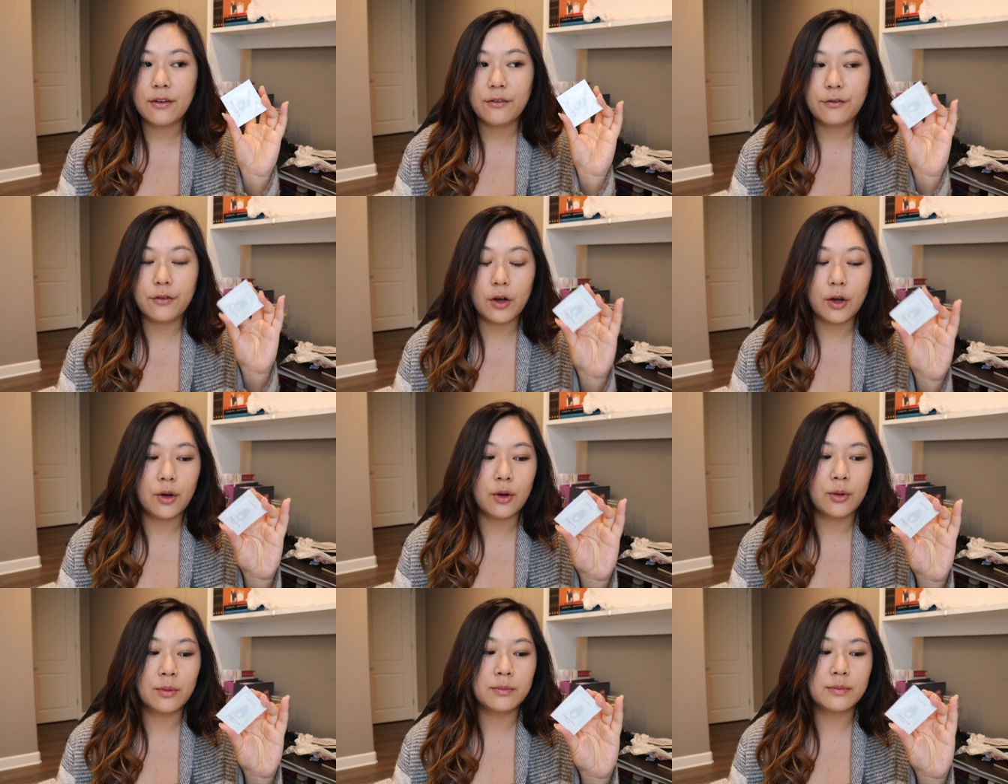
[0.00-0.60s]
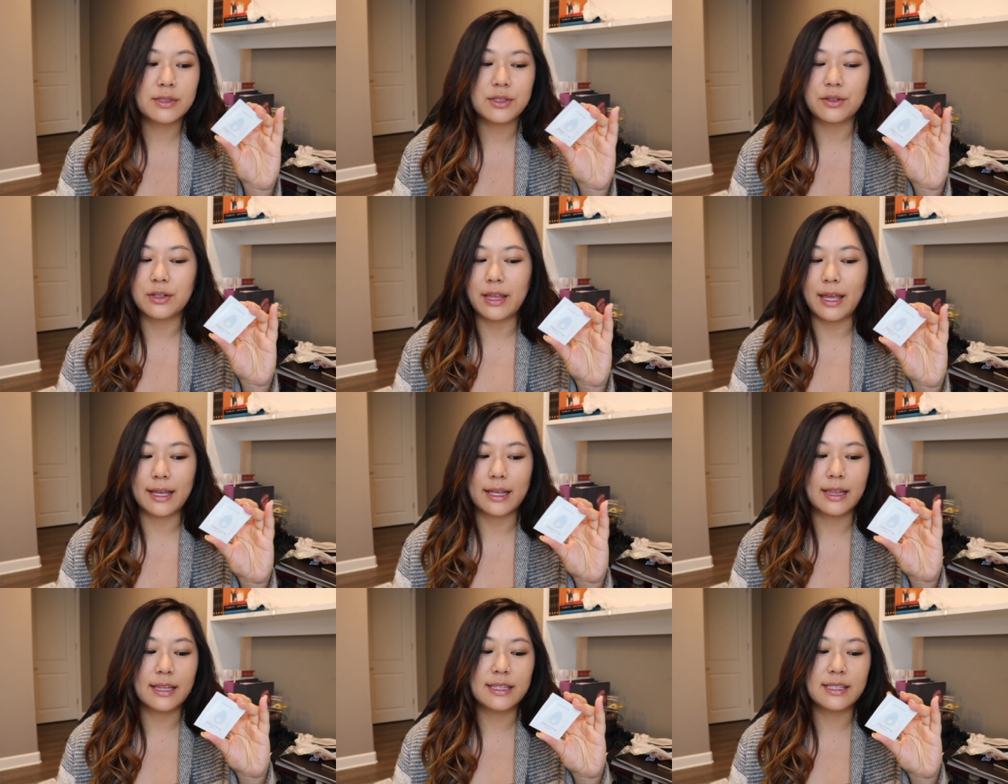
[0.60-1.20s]
foams or
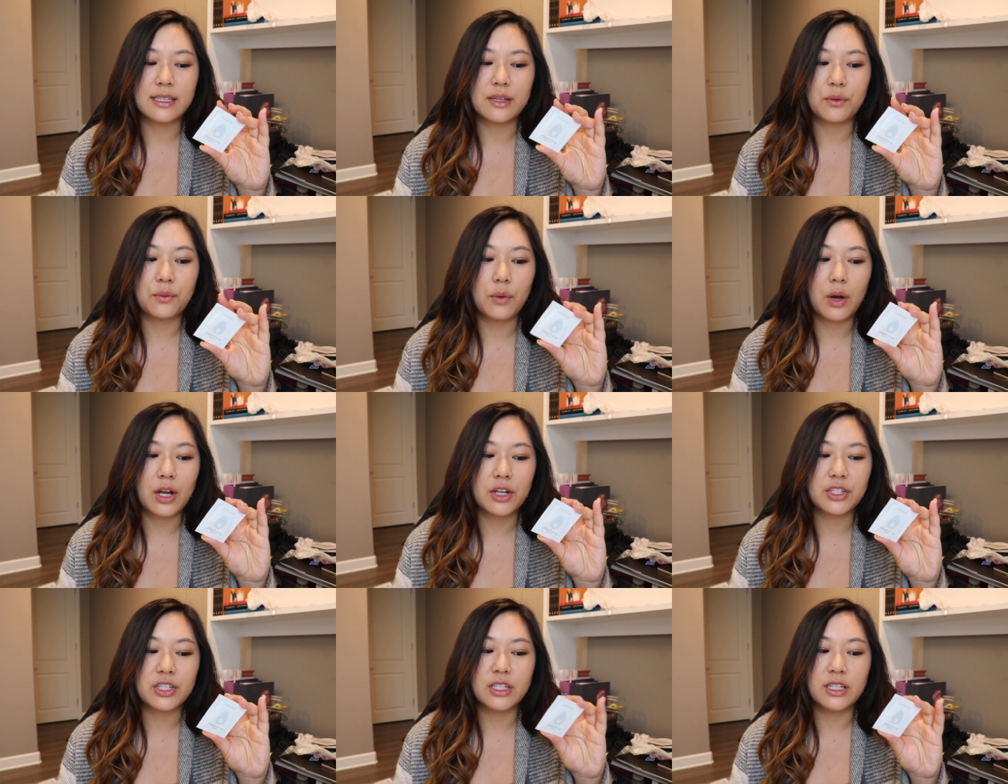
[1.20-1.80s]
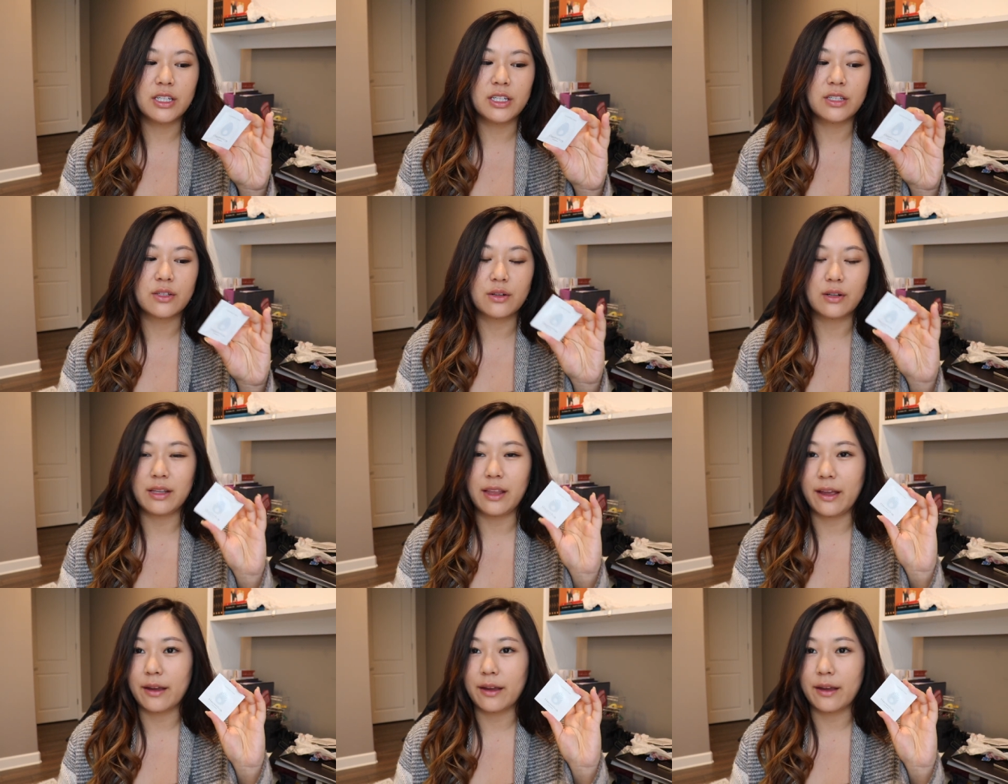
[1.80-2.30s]
like cleansing washes or